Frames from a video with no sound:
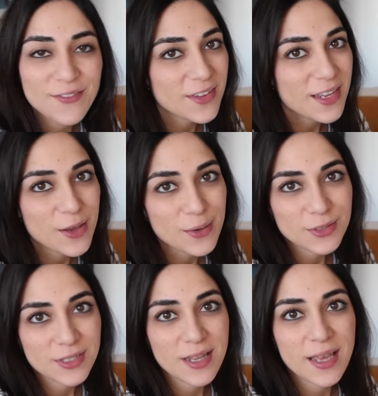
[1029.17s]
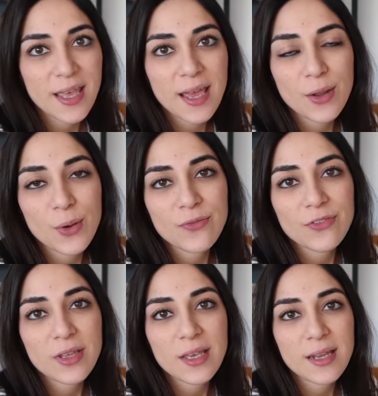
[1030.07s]
video today and
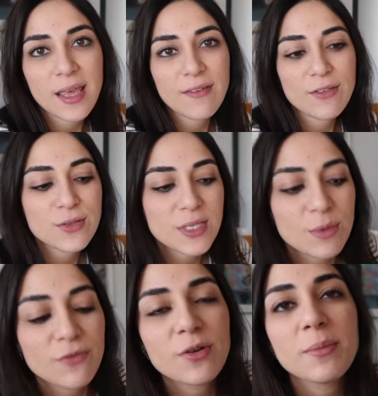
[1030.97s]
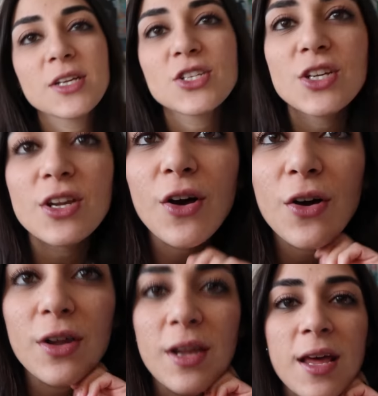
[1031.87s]
hopefully it gave you some information
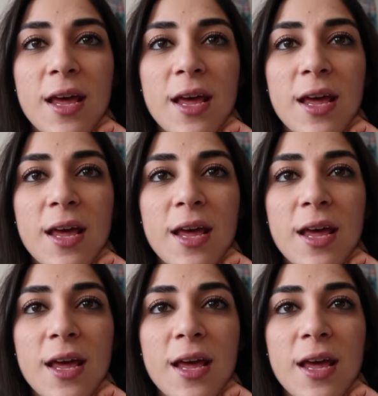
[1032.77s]
on